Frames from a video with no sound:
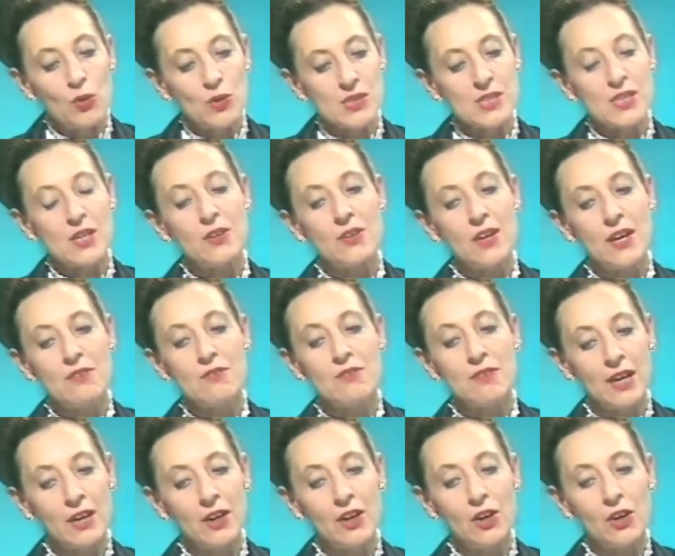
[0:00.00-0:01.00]
Also, they
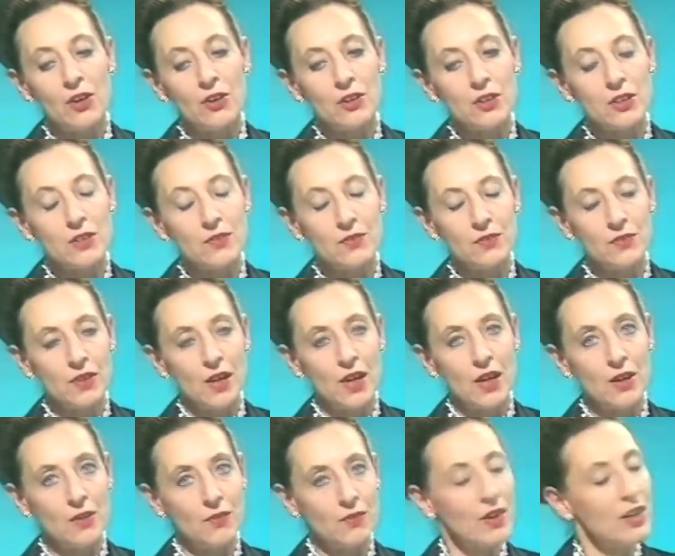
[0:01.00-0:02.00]
run on
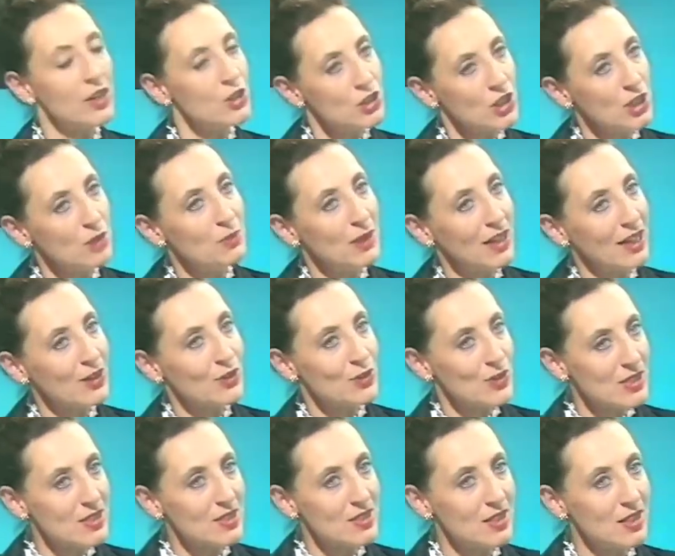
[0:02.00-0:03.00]
uh, very cheap
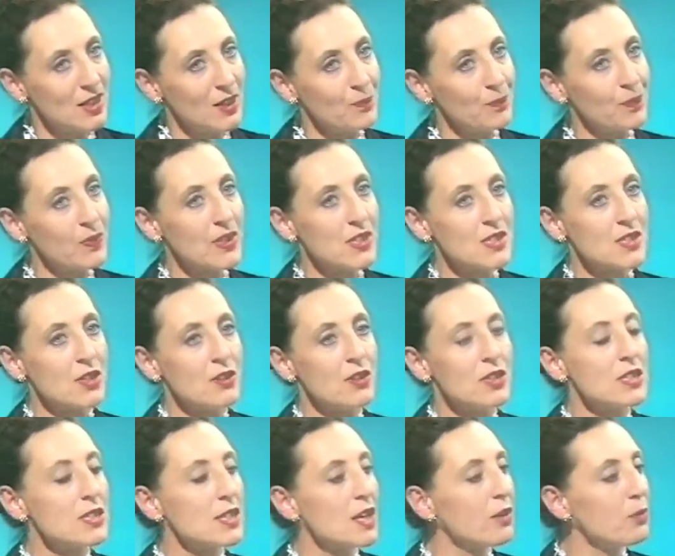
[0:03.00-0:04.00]
electricity.
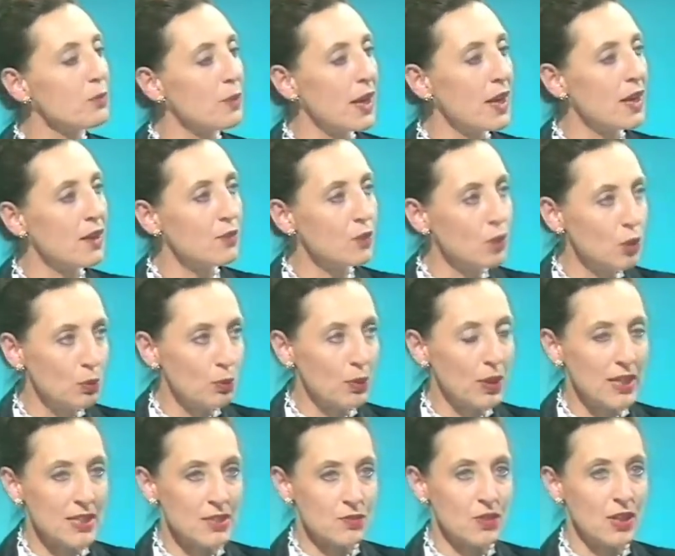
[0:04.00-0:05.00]
So instead of paying full
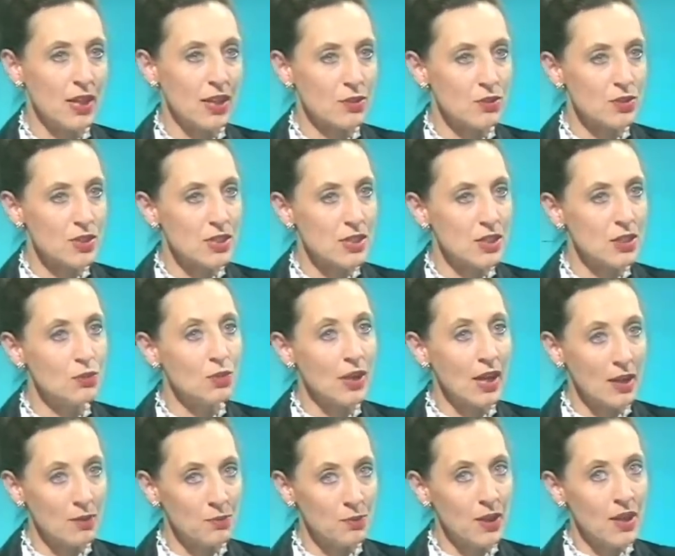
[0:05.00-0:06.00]
price for electricity, you
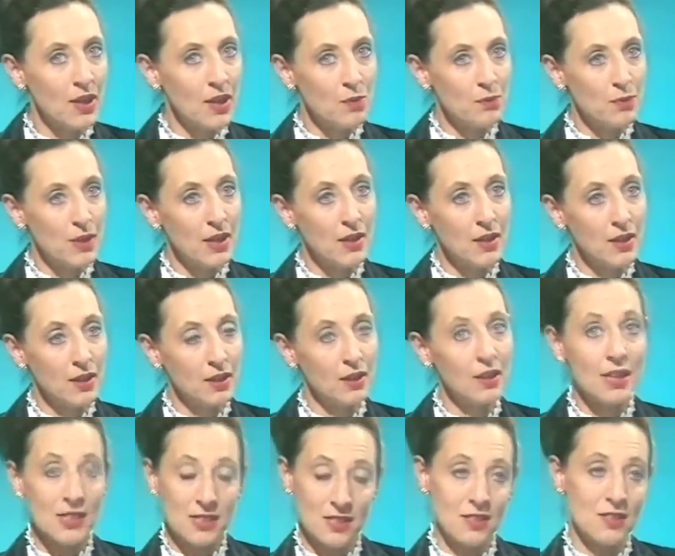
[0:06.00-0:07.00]
can pay
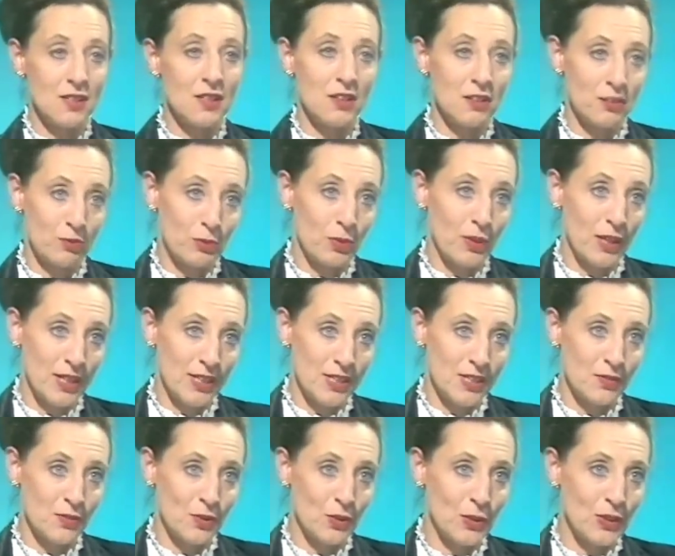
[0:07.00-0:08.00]
less than half
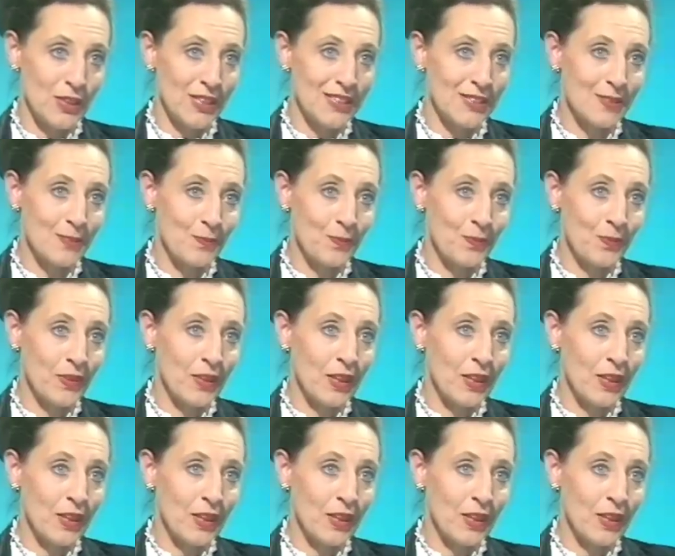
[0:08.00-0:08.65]
price for it.